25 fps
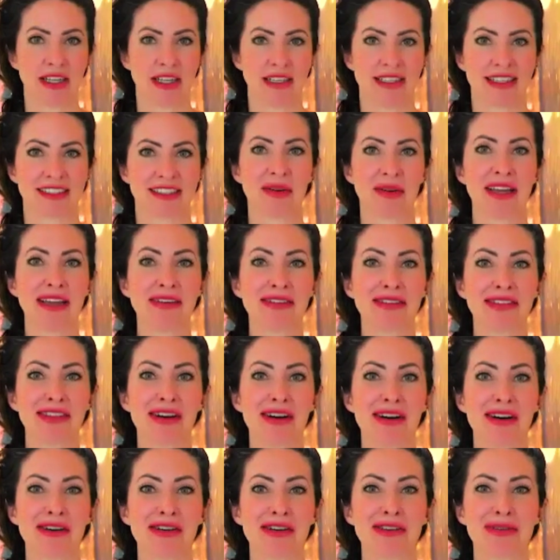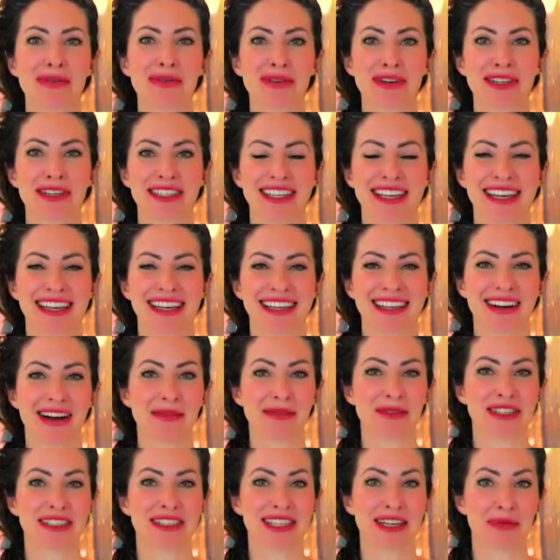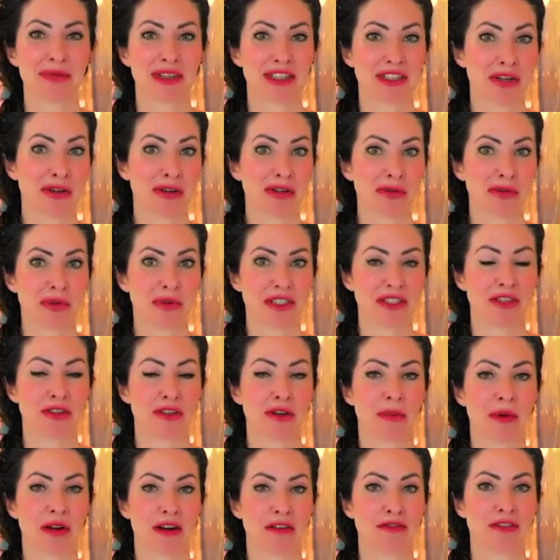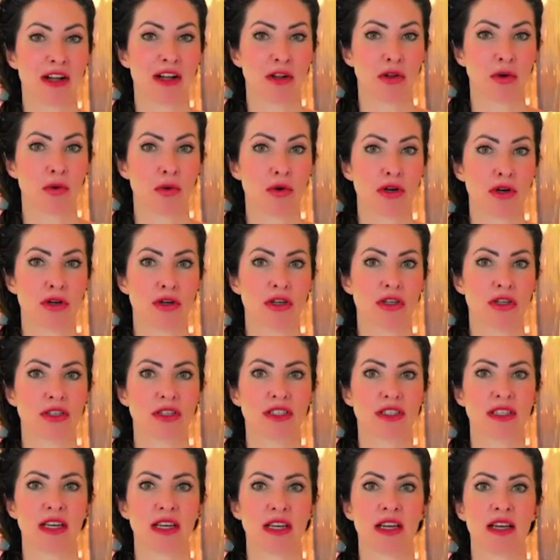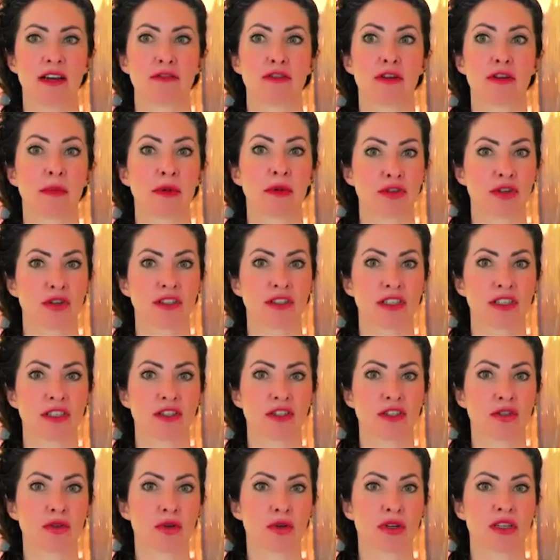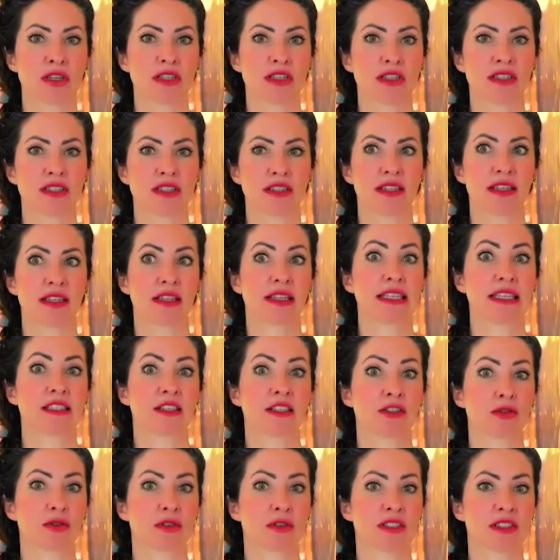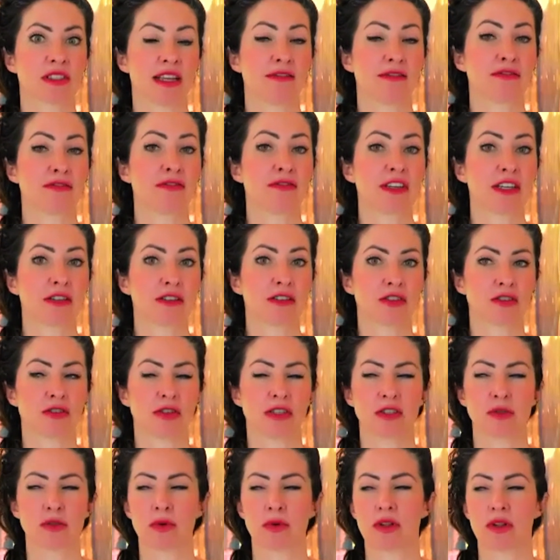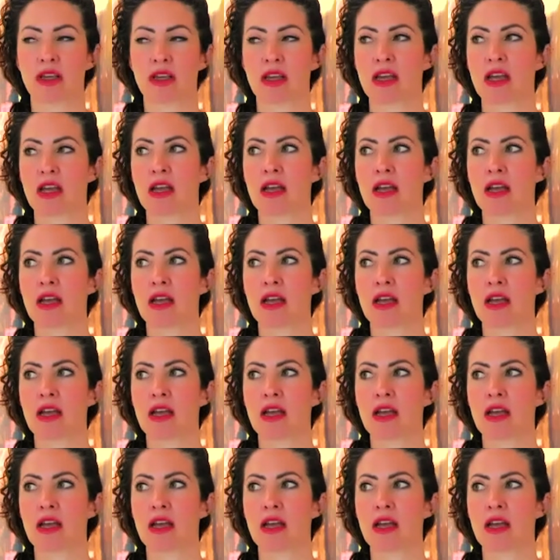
So even though you were saying, you know, I'm just going to be told what to do, I'm going to follow orders from a trusted source, at least a source that feels trustworthy.